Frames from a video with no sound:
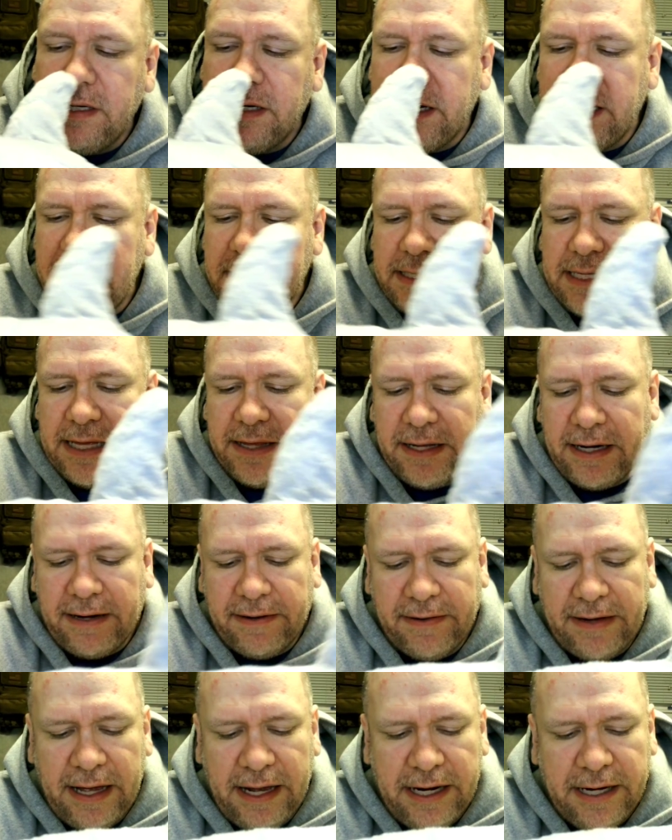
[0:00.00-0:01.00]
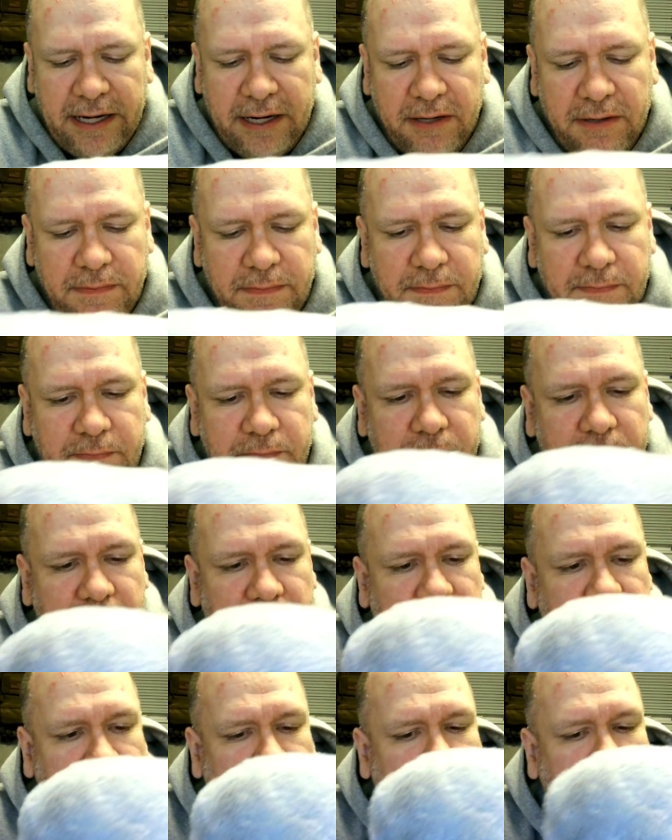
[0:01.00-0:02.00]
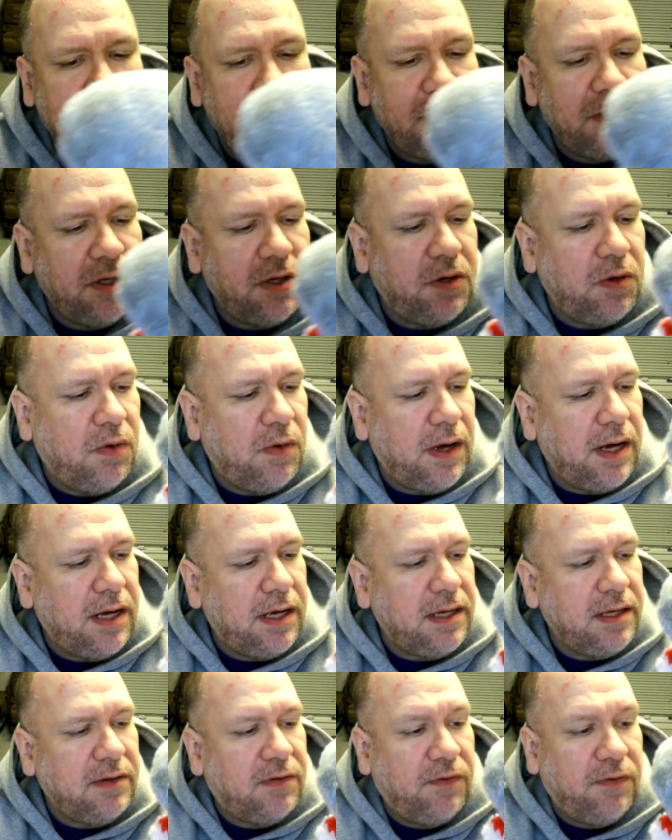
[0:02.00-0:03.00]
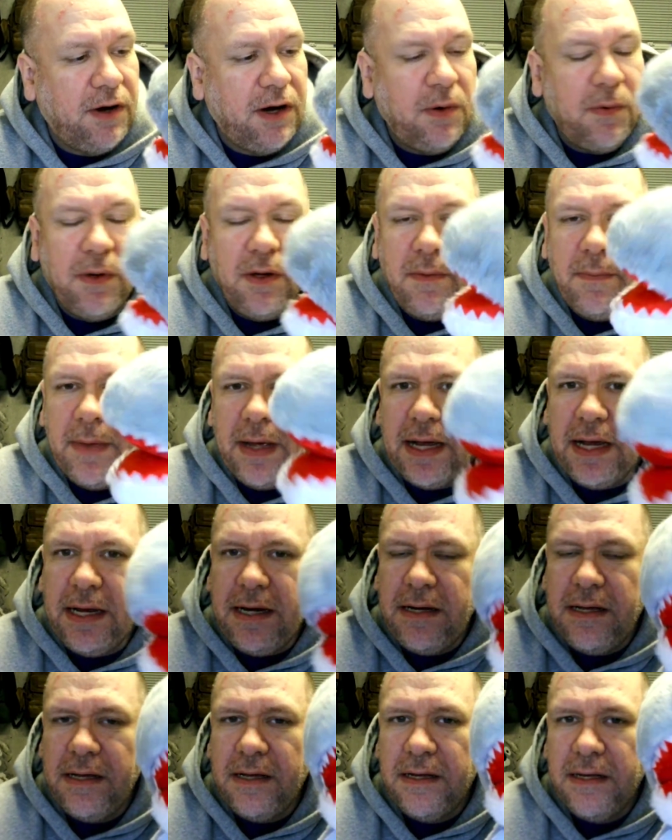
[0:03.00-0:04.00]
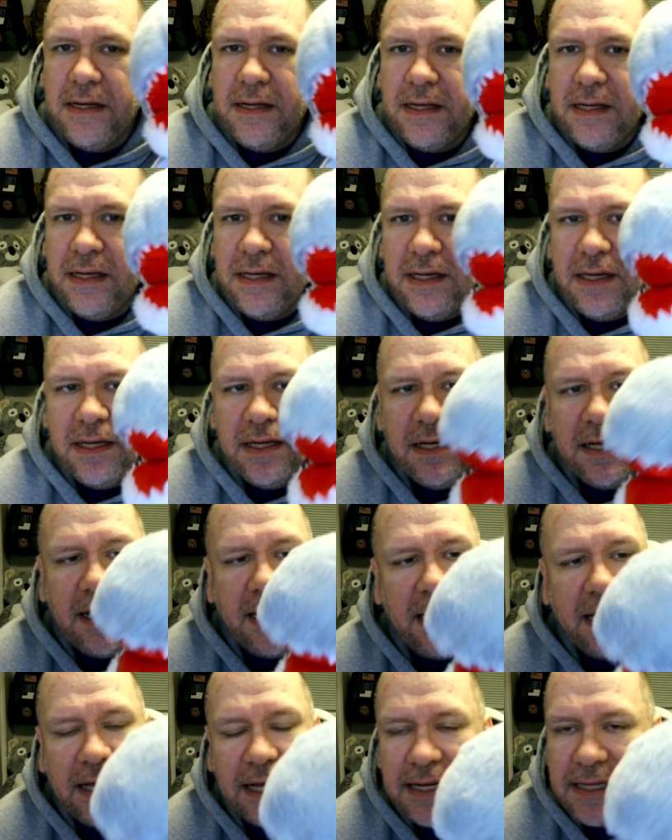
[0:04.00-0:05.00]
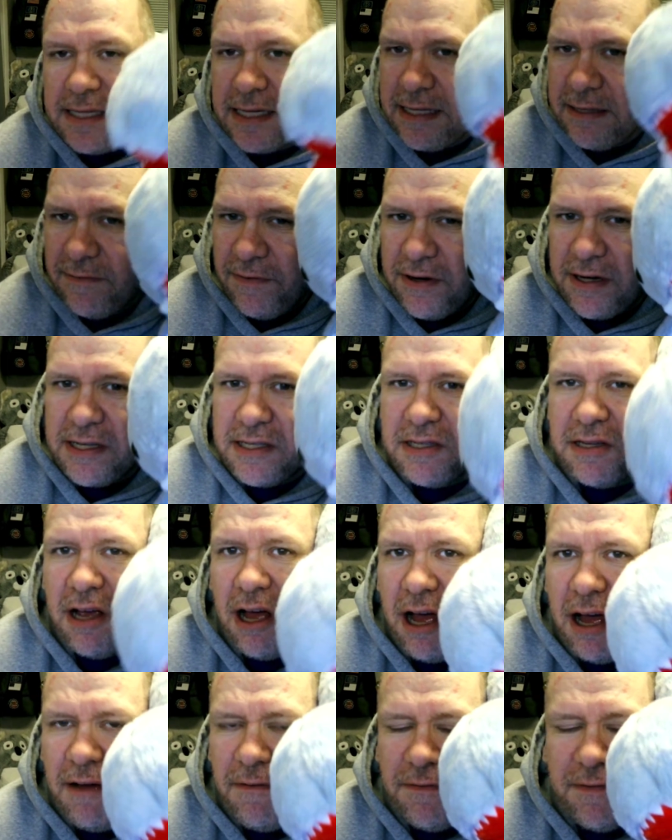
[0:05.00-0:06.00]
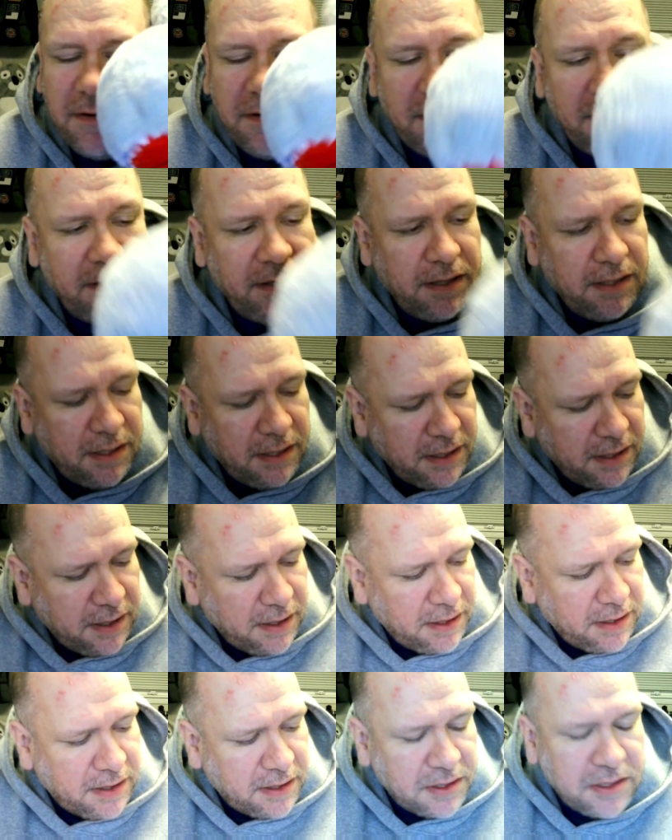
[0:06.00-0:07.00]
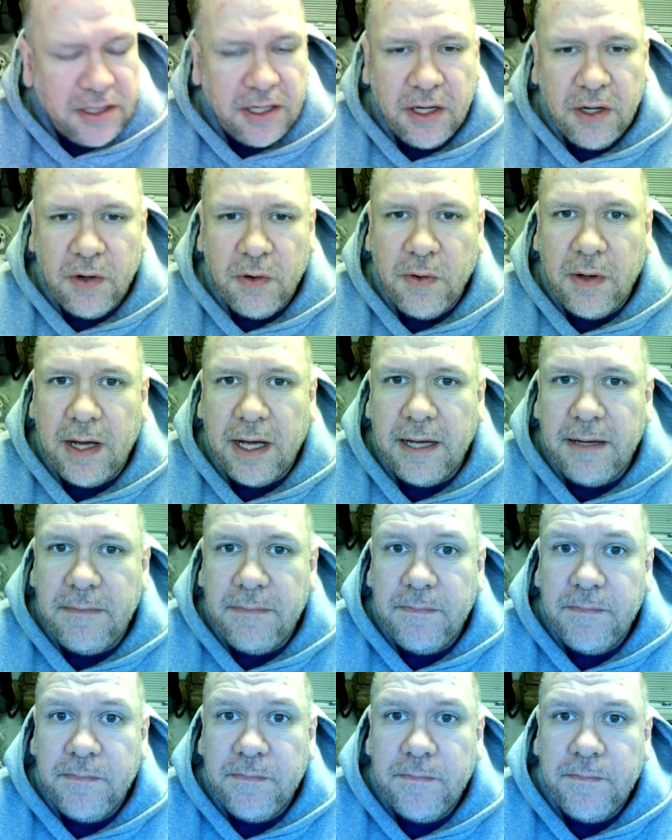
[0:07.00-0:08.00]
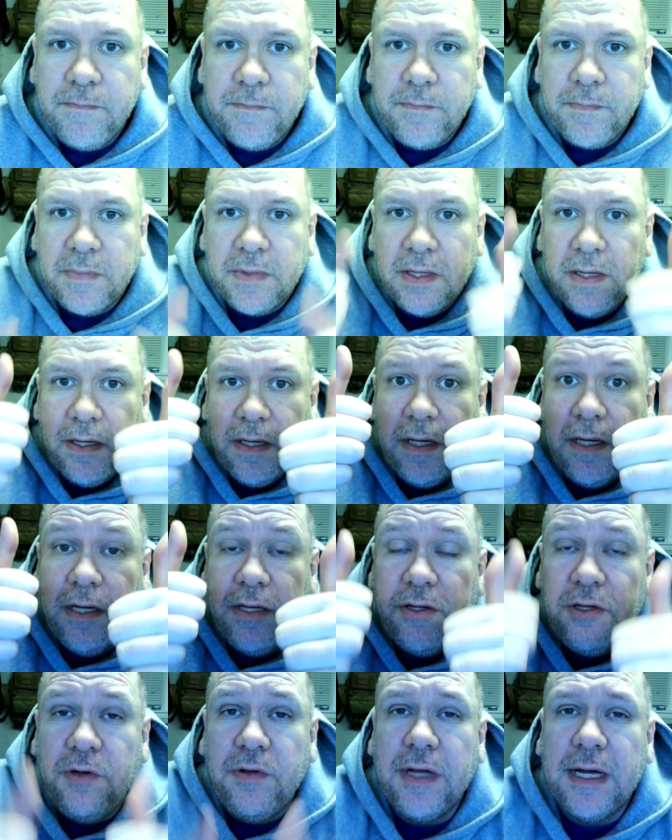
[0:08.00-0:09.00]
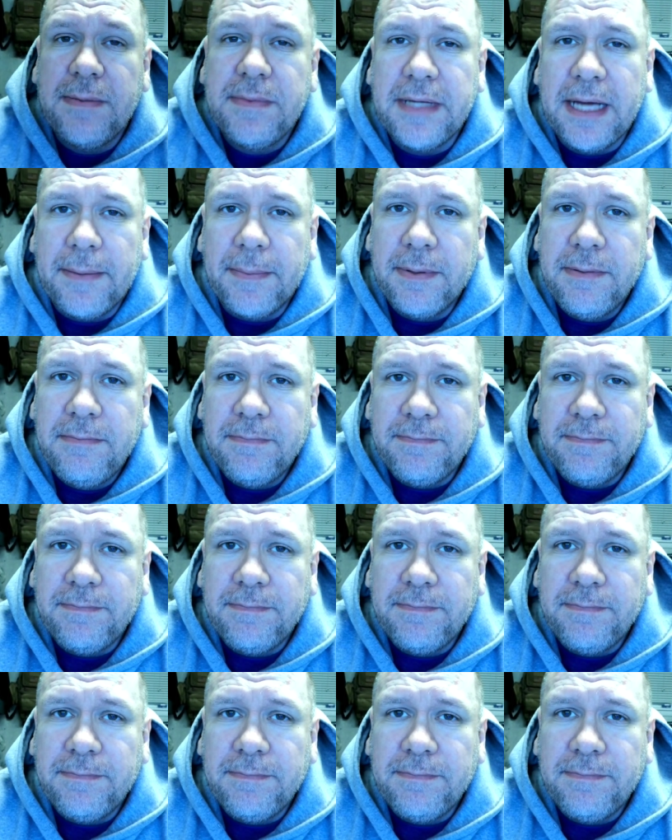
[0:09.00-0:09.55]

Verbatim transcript: nice now that I got it here. So it's very well made, and like I said, it's very soft. So two thumbs up.